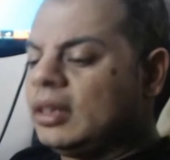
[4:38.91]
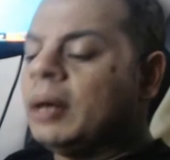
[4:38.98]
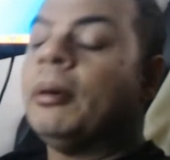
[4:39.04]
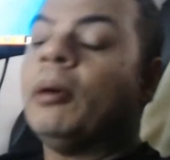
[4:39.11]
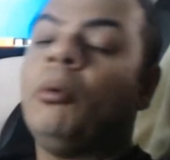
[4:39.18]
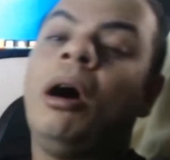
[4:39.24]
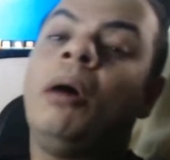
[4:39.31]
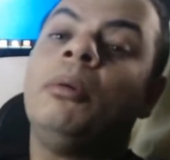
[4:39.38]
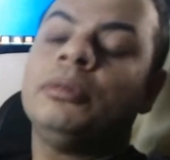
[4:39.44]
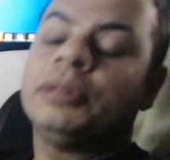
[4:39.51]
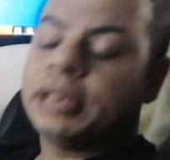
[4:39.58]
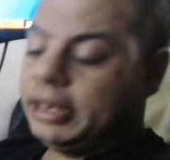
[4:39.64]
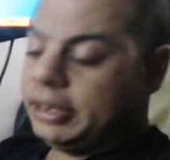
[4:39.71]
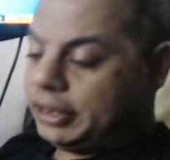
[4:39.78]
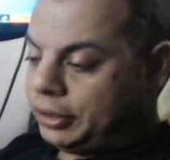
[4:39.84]
But what I will
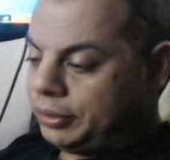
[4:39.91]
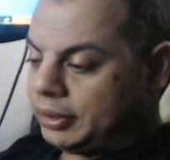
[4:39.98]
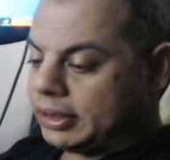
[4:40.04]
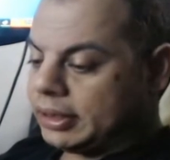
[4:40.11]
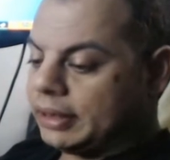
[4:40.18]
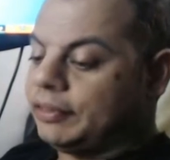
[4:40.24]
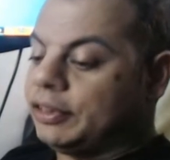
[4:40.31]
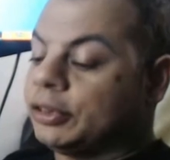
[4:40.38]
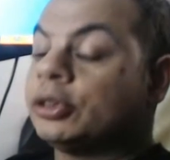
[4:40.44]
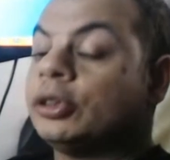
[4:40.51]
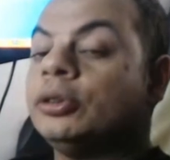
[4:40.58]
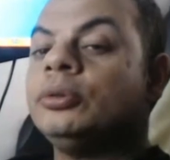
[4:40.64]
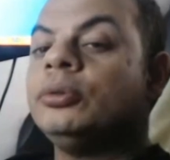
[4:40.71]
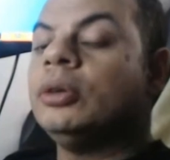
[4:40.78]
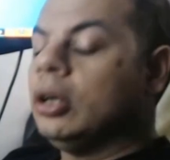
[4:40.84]
say to you is, if you
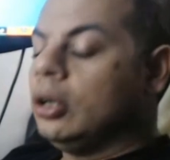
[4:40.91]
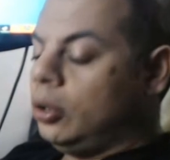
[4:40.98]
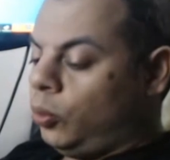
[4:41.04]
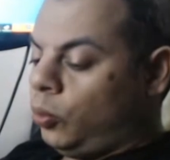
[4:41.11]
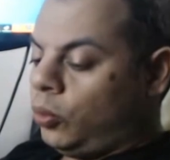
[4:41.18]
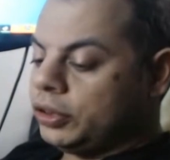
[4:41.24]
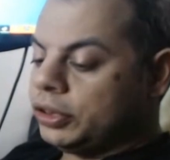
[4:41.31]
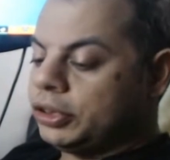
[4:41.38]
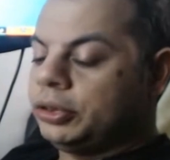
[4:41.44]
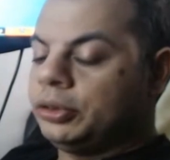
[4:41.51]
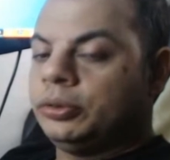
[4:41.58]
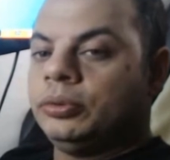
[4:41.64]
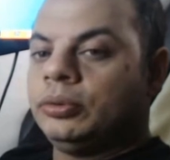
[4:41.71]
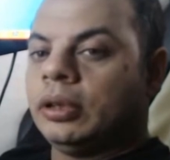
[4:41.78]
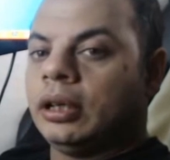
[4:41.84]
do want
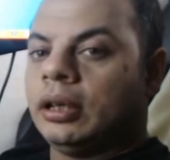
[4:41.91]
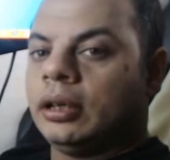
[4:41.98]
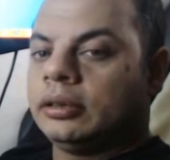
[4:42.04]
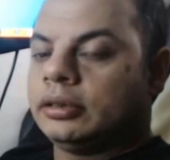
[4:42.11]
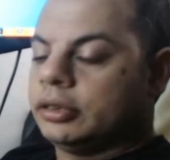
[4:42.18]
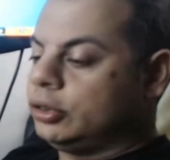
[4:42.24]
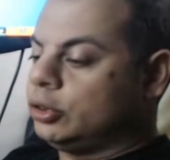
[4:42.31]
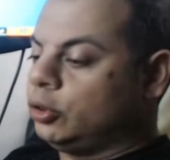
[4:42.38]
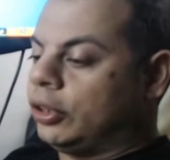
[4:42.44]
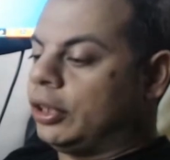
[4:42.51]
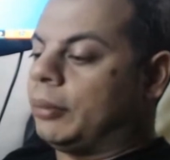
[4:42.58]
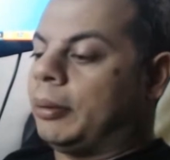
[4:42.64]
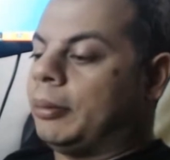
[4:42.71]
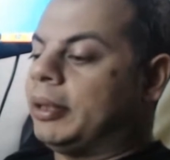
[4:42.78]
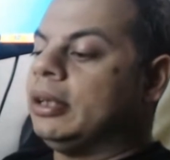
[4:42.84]
to join up,
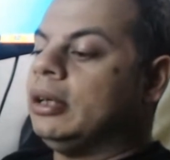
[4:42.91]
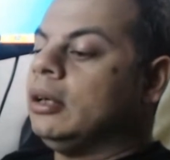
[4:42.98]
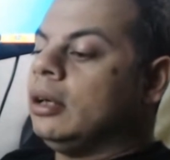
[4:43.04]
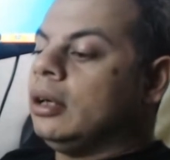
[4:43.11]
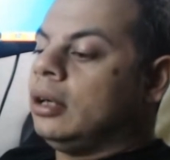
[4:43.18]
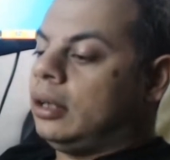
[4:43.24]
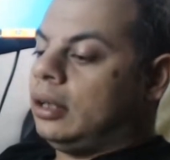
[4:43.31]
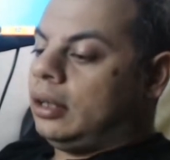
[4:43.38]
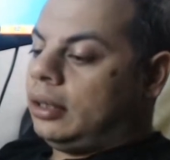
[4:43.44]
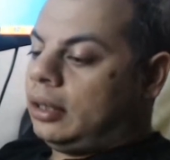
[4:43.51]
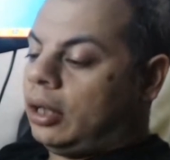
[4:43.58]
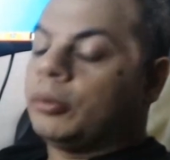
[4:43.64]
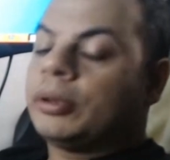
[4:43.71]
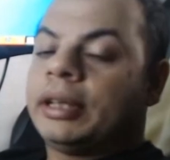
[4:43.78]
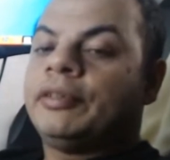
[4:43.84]
I mean,
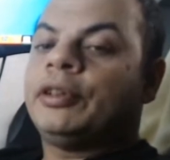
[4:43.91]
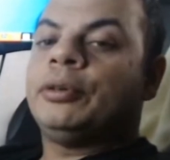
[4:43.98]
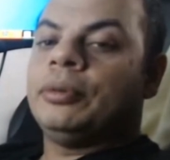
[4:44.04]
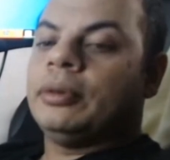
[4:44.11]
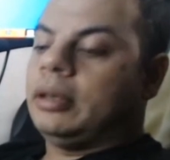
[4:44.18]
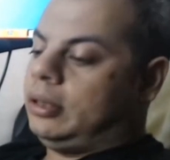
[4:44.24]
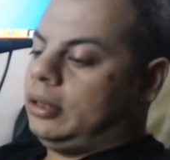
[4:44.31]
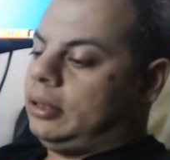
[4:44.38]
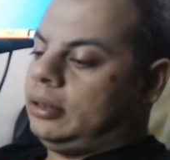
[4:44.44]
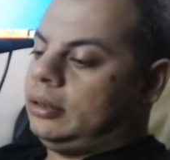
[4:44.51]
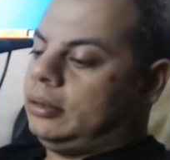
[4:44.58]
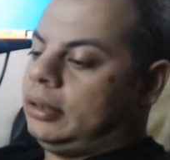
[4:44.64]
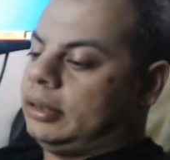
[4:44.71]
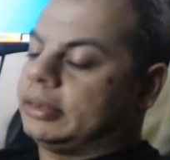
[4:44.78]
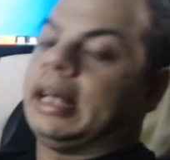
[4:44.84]
I'll give you
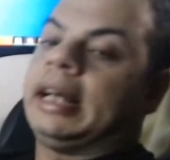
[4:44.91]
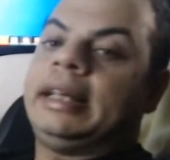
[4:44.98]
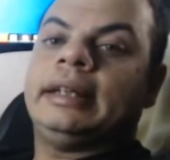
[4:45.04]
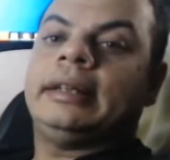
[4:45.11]
a date